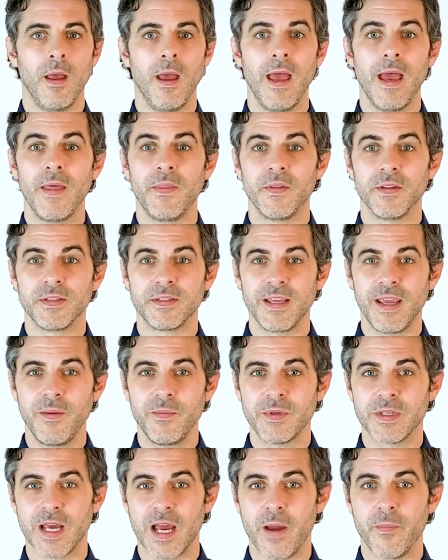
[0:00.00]
At the same
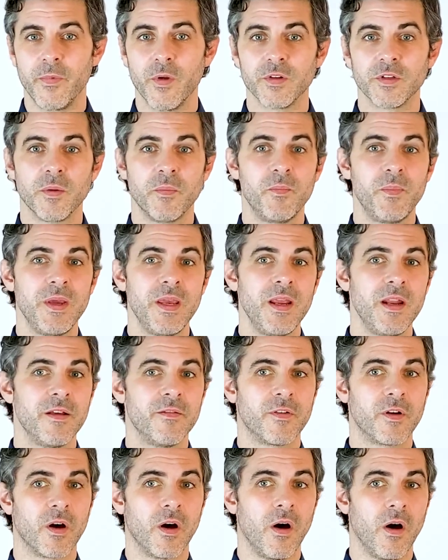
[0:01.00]
time, there's a bead
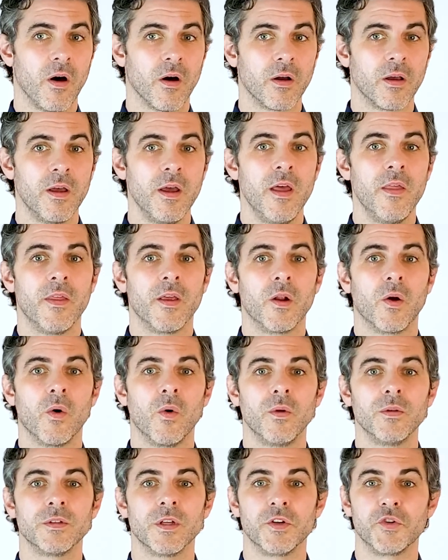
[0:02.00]
of caulk that
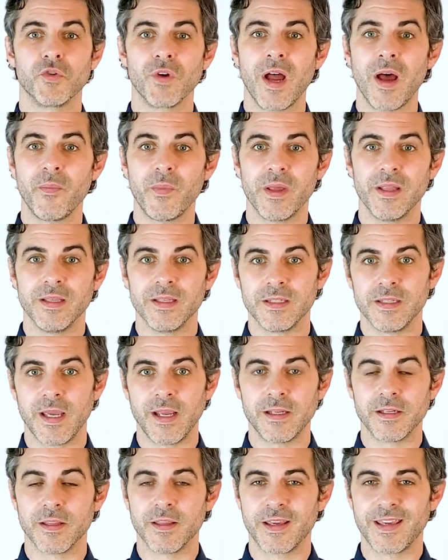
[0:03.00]
holds a drop-in
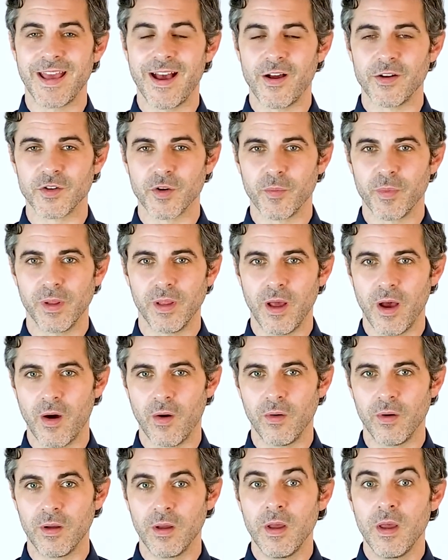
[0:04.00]
sink to the counter
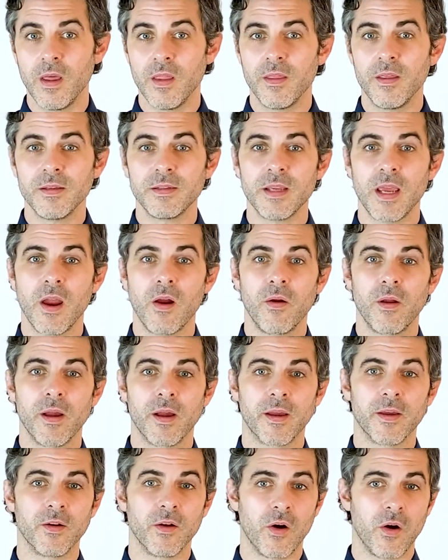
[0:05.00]
below. This area
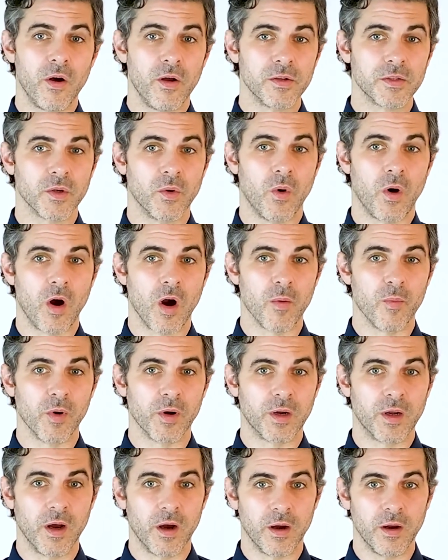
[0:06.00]
can also harbor
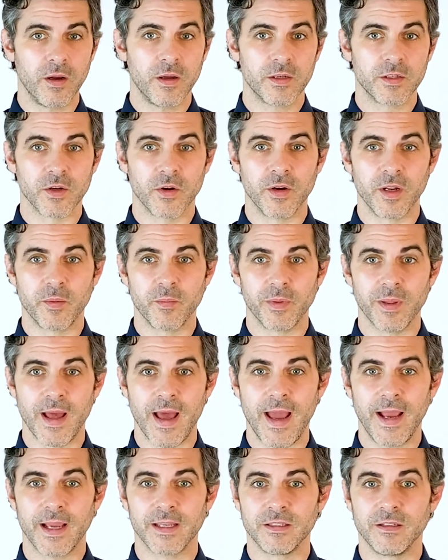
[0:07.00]
gunk, turning
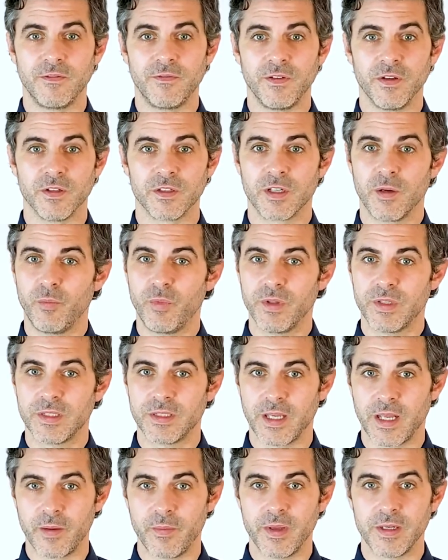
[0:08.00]
black as it fills up with
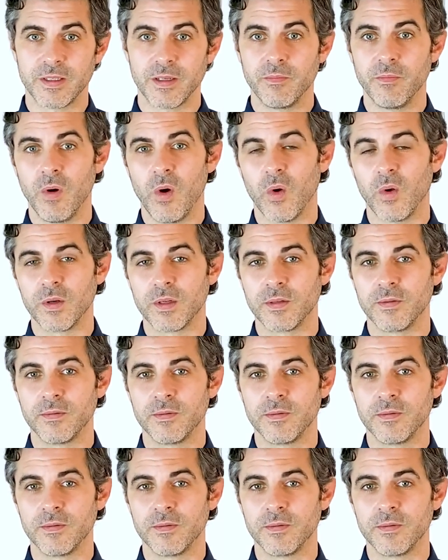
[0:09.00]
sediment and mold.